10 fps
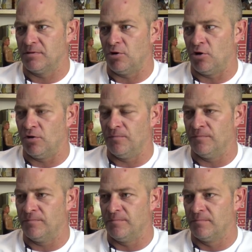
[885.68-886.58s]

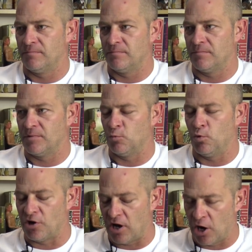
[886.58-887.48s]
on
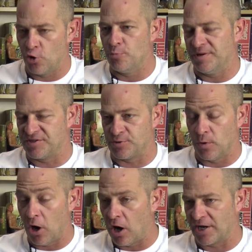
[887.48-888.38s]
what I hope is
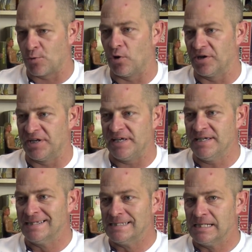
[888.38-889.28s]
to a high
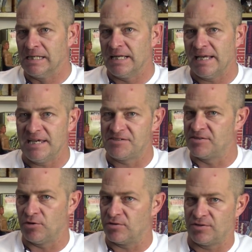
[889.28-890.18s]
quality is
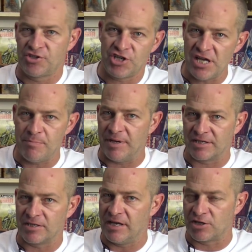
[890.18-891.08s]
not cheap.
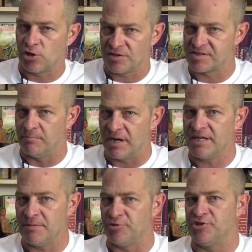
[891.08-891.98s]
It costs
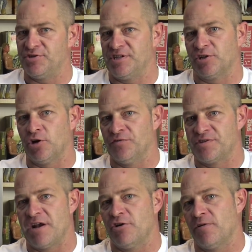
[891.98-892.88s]
money producing
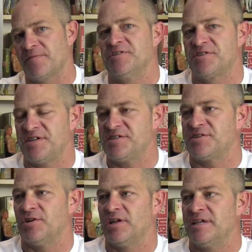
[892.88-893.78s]
content, and I've
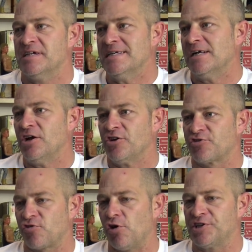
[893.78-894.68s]
consistently
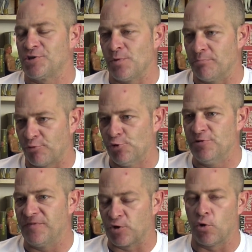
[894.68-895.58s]
tried to
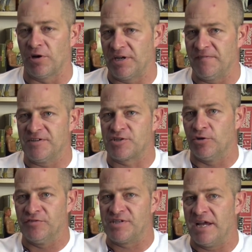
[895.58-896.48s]
improve the quality of this
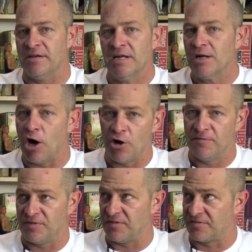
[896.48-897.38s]
content
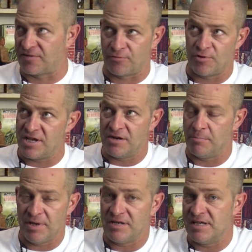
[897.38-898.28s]
over the 3 and a
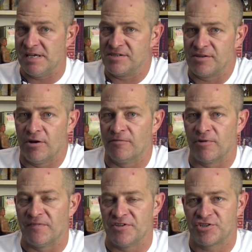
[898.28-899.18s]
bit years that I've
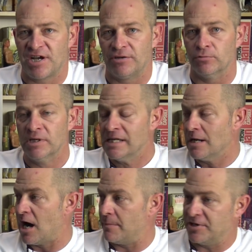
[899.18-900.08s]
run this channel.
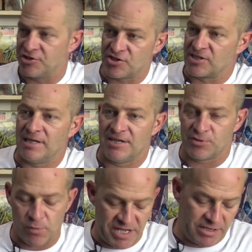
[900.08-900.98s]
I mean, just
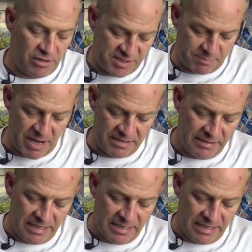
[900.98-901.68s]
last week I spent